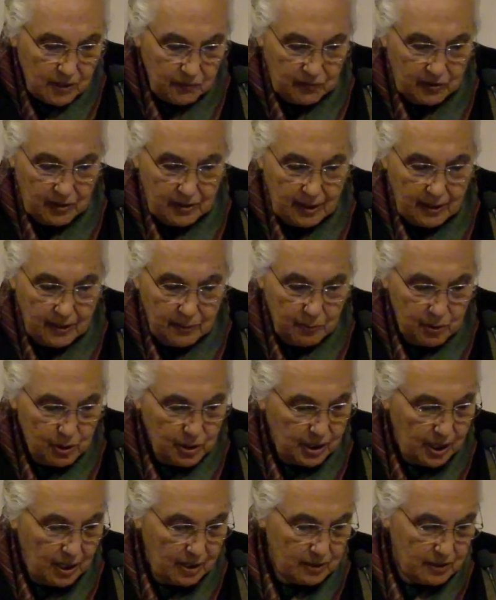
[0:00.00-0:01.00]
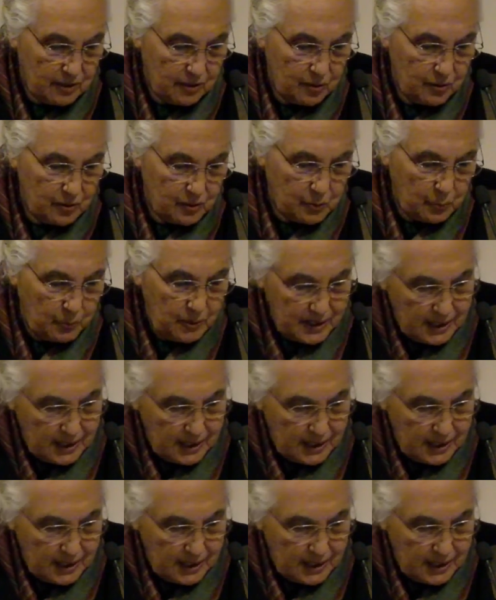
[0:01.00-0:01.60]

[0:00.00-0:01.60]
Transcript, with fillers: of the Dharma Shastras were